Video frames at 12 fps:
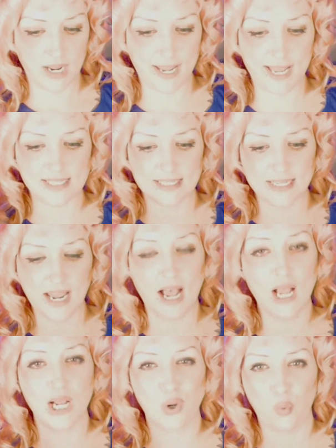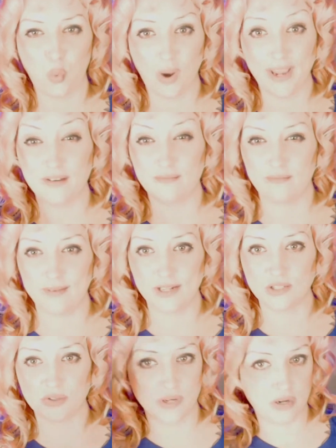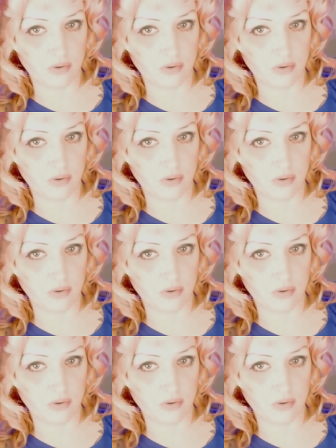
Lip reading: it's not quite victory